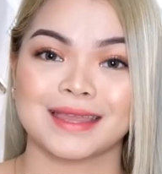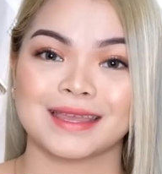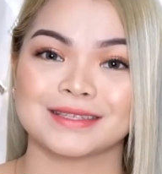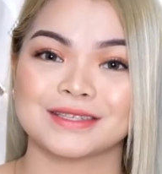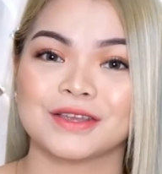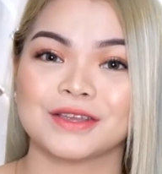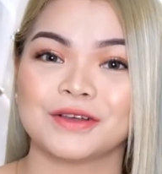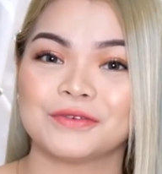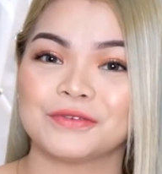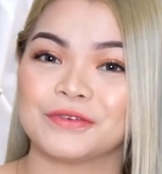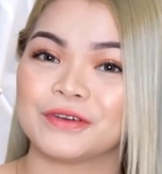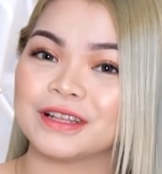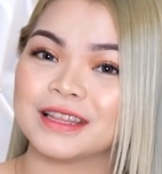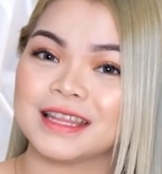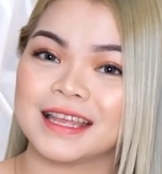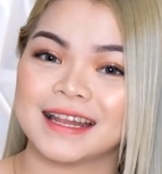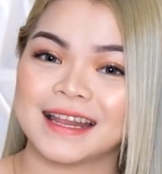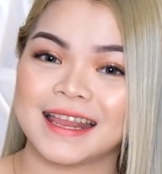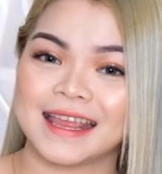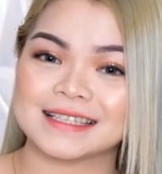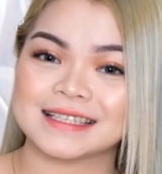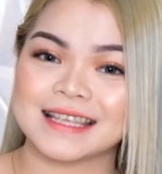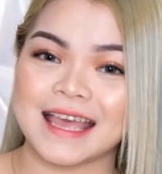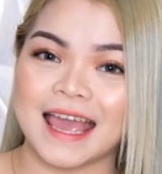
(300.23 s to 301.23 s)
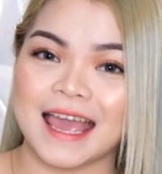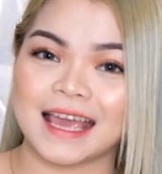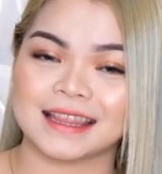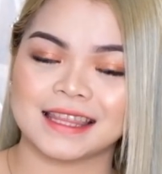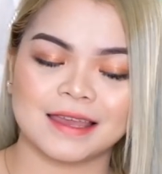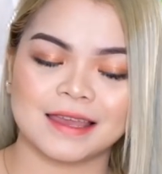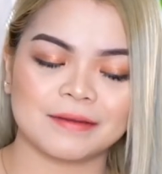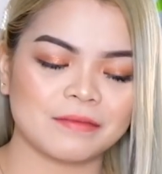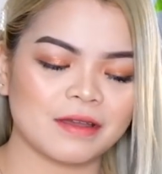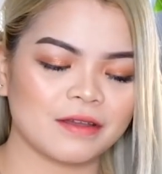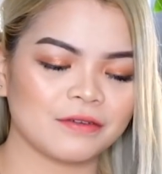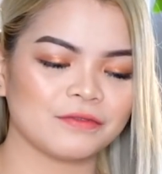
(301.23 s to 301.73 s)
So for the next
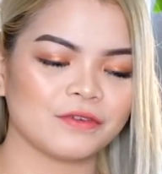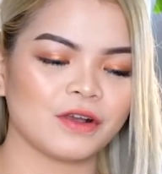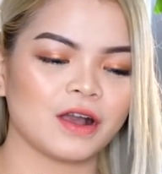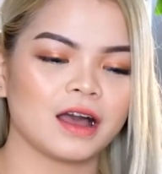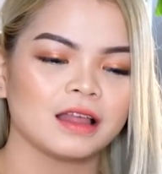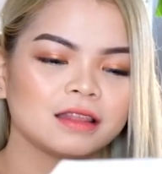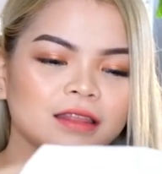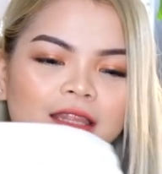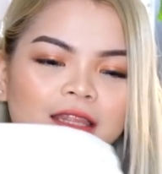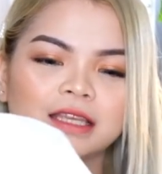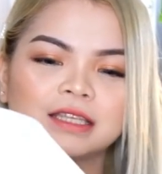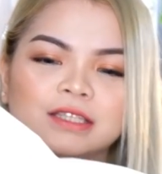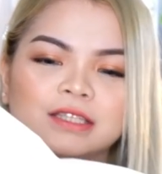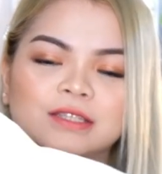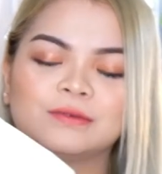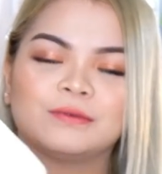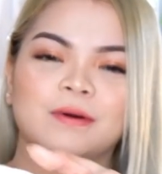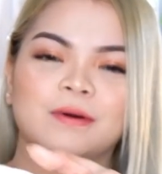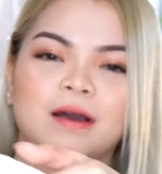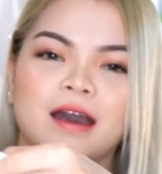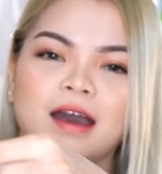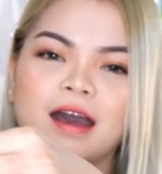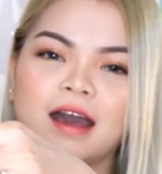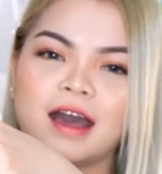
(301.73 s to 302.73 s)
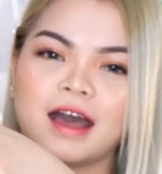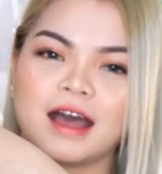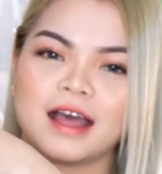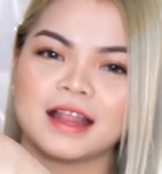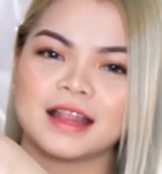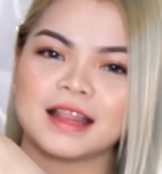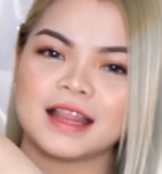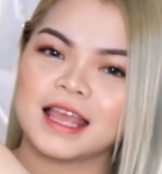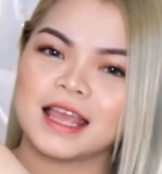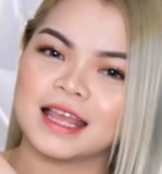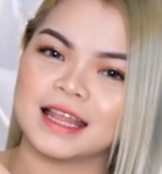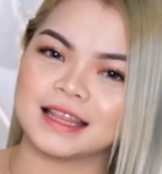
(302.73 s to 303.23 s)
item, I've got this
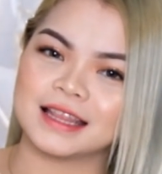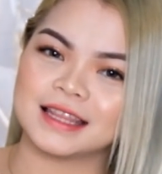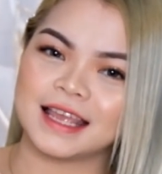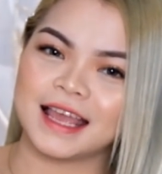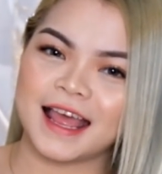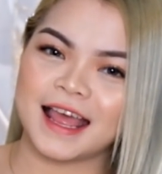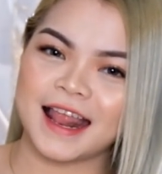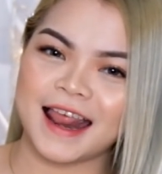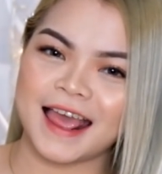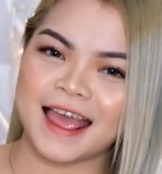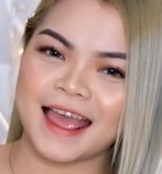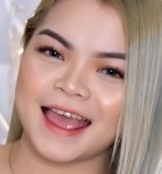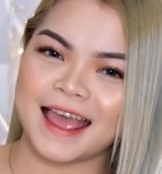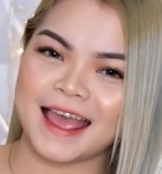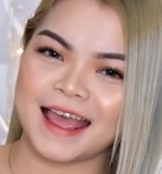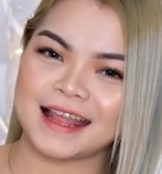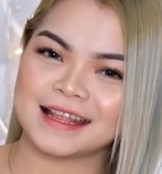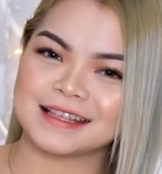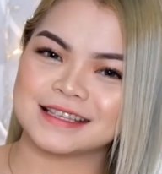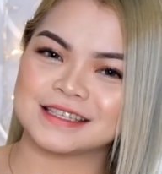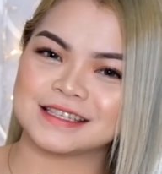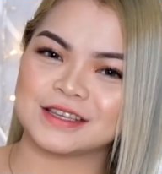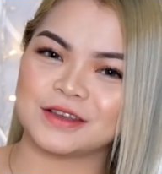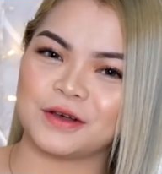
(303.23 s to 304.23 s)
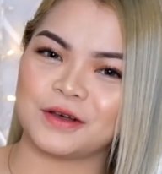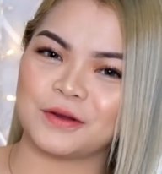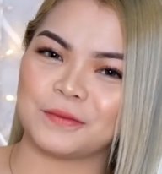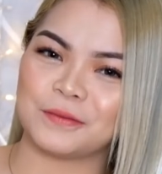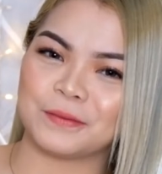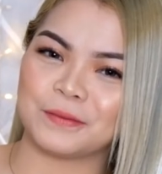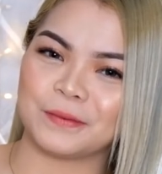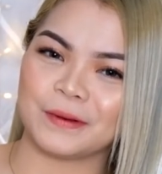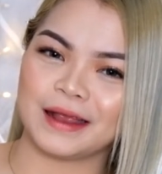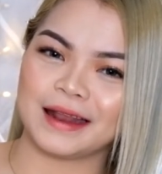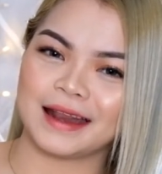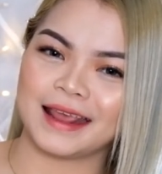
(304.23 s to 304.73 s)
one. Tenen, so
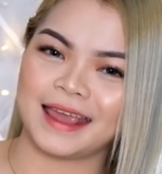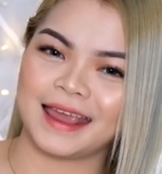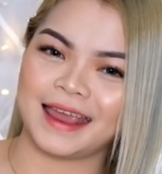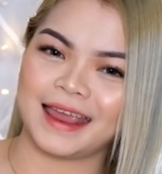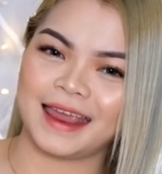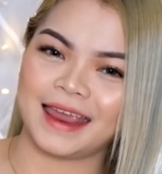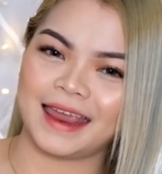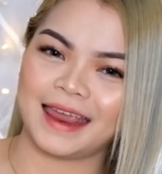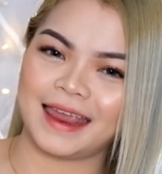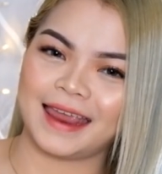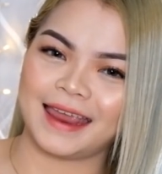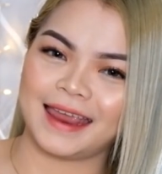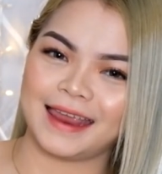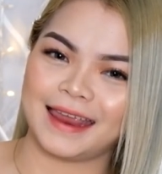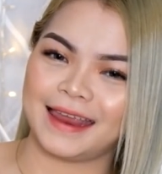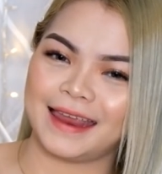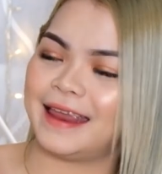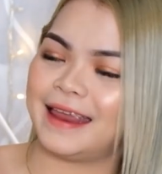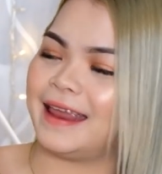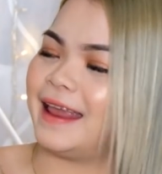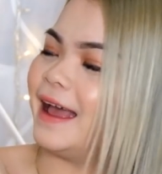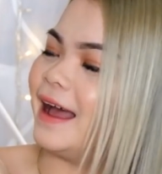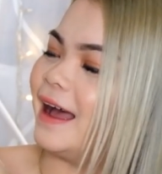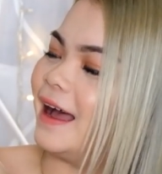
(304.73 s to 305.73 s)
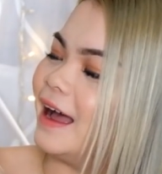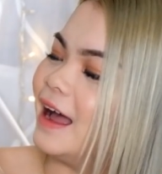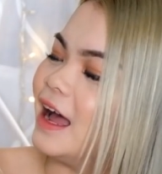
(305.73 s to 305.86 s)
pretty!